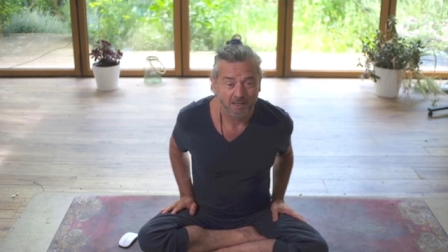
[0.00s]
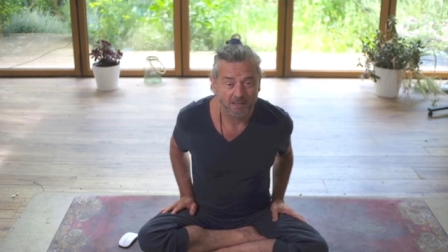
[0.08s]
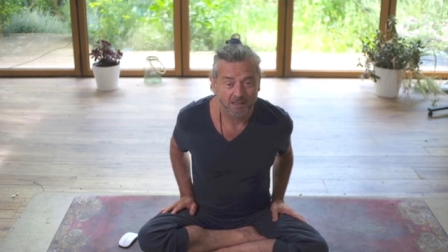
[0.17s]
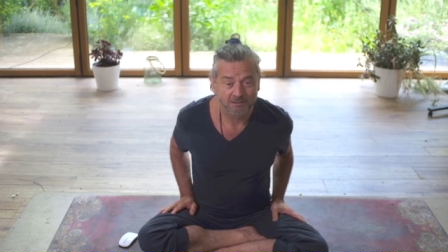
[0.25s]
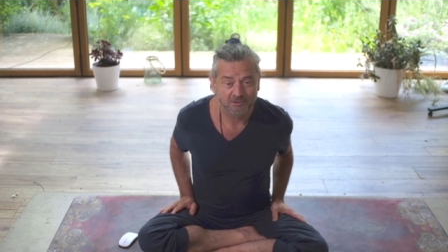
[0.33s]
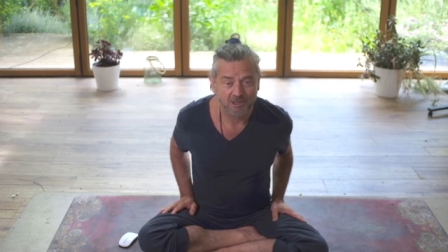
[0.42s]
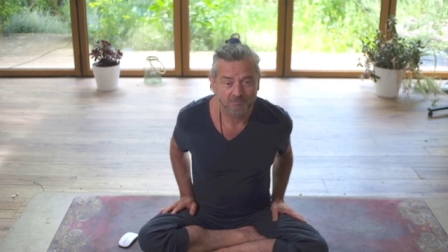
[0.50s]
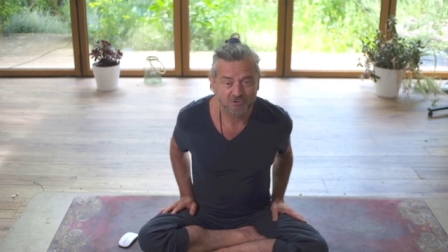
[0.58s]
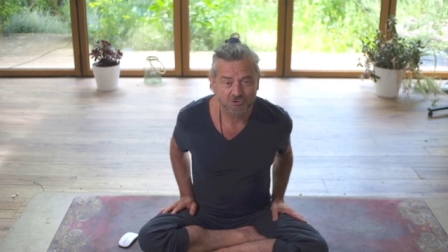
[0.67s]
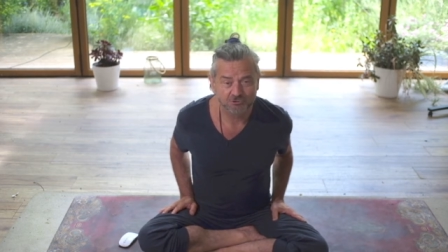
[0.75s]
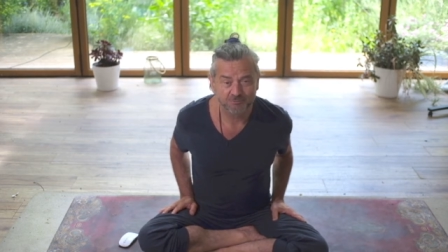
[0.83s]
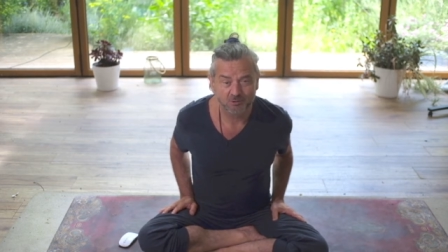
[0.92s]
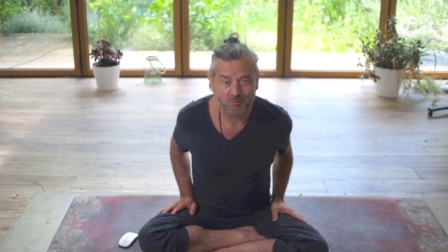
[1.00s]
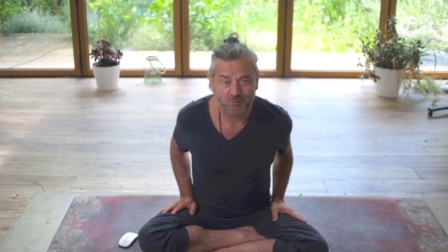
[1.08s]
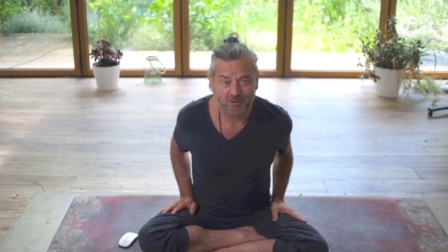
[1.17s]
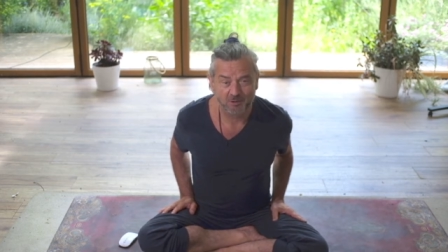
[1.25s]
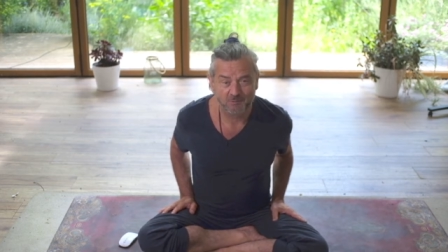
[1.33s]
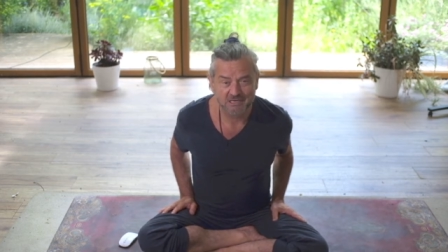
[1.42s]
And come and join me
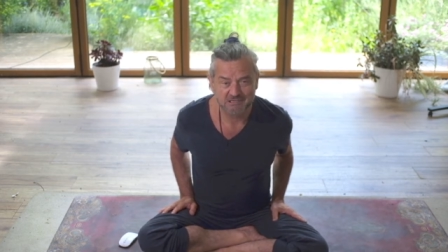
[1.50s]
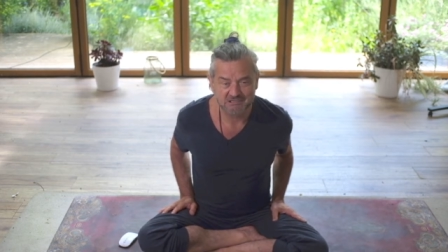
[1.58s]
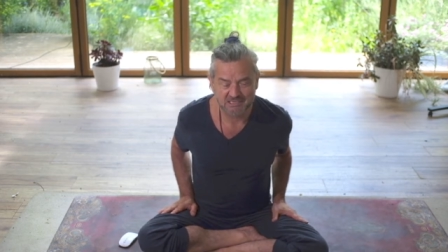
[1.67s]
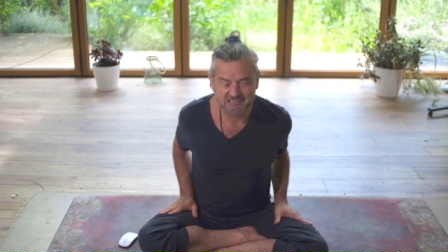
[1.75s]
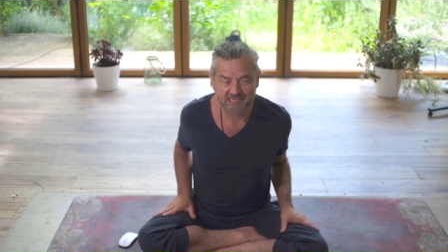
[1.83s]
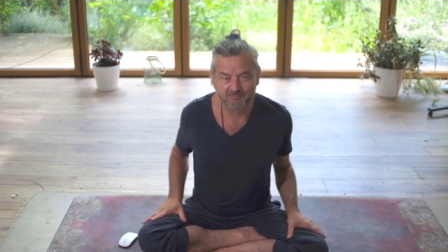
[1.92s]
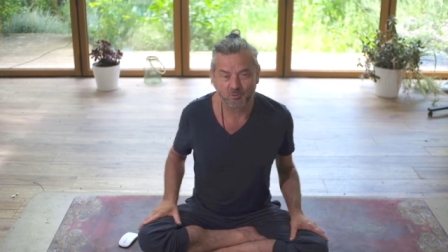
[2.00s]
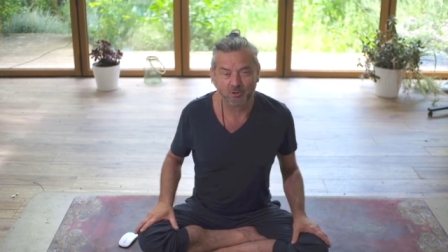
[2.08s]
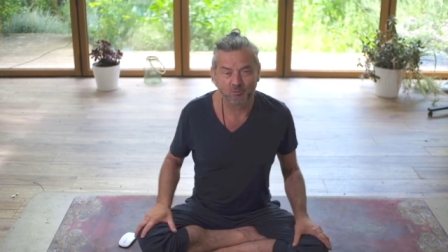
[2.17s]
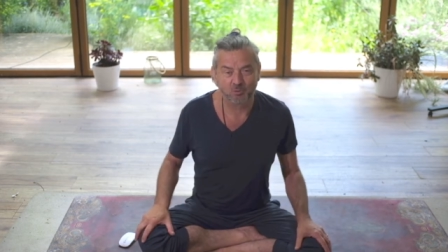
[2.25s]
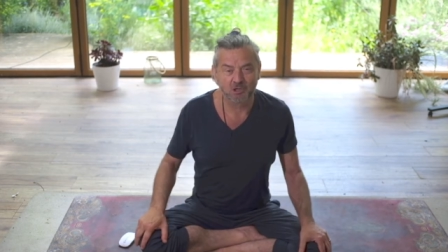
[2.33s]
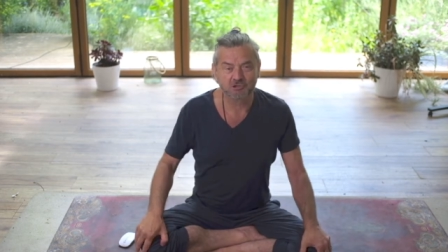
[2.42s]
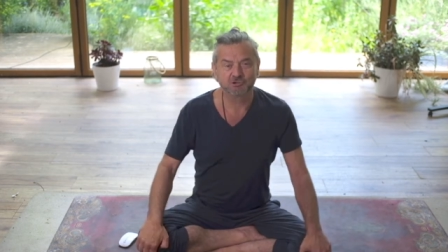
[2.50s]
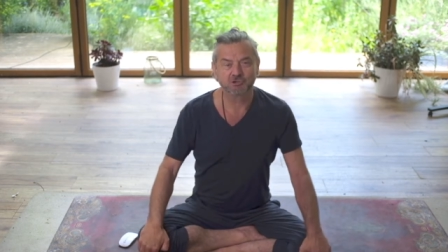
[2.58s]
on one of my Saturday morning